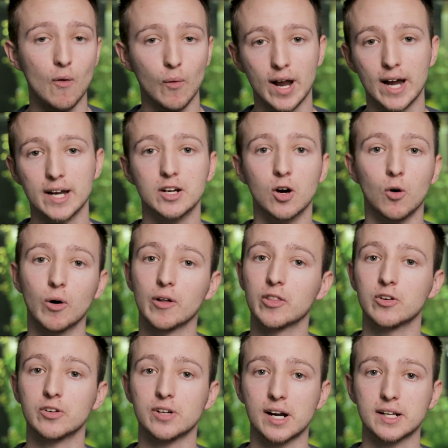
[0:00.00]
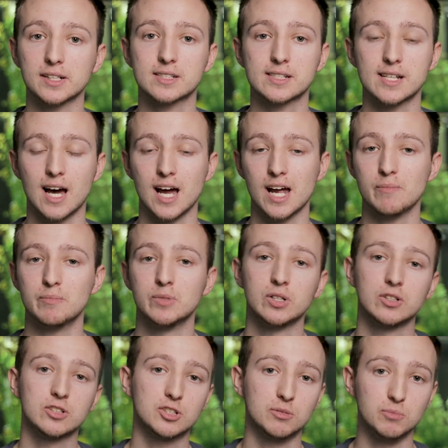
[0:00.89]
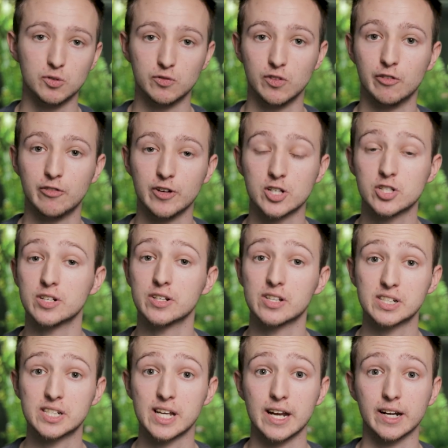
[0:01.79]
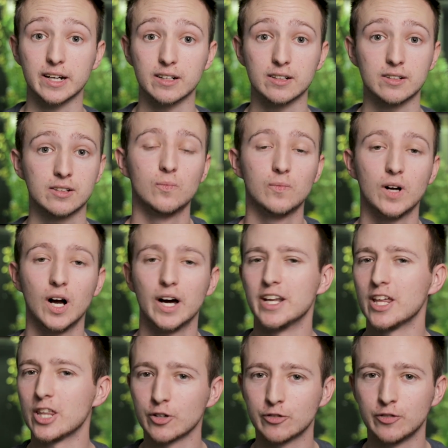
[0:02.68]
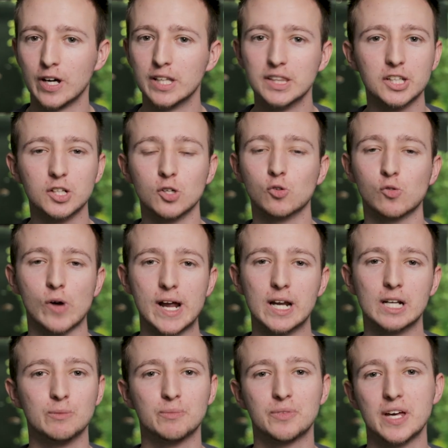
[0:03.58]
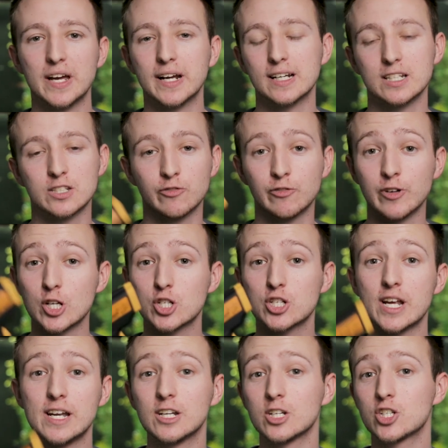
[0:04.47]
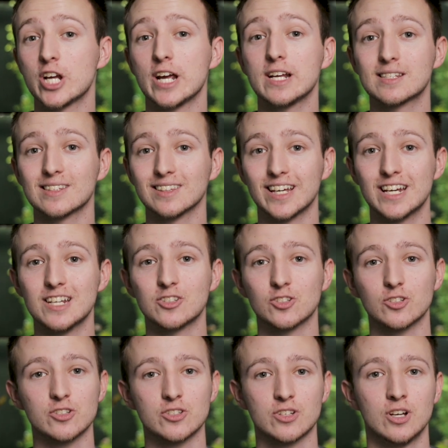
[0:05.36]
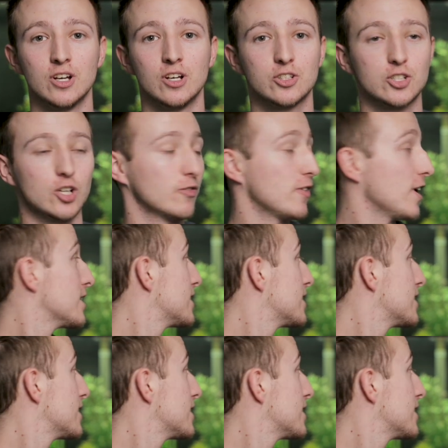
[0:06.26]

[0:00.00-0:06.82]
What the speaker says: that way I know whether or not it's time to move the fish into the tank. Another fun little random thing is fish tend to chase lasers. So if